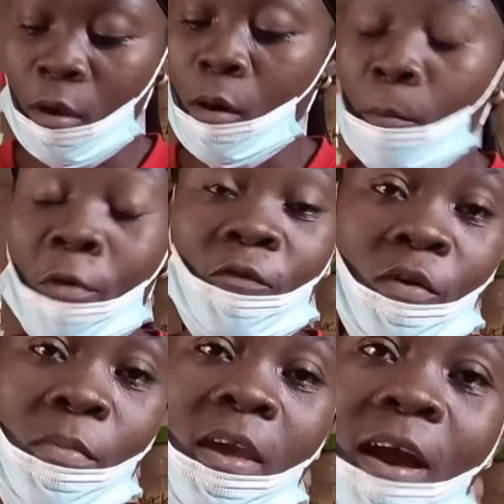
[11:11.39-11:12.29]
But for
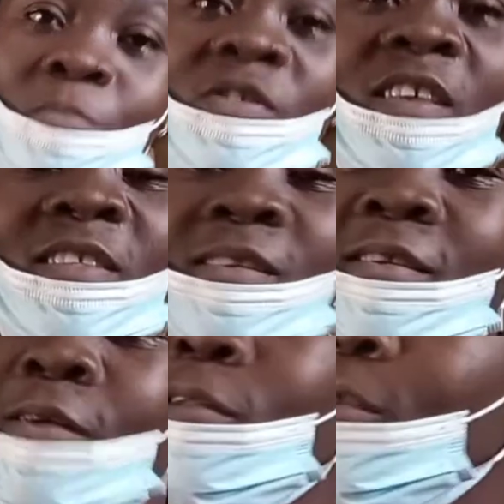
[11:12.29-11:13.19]
me, I'm sending it
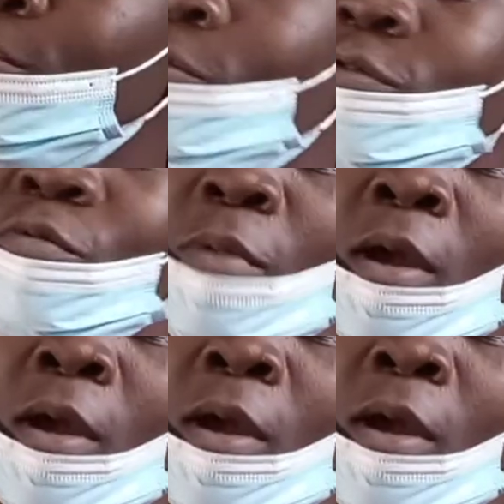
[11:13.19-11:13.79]
out like this to my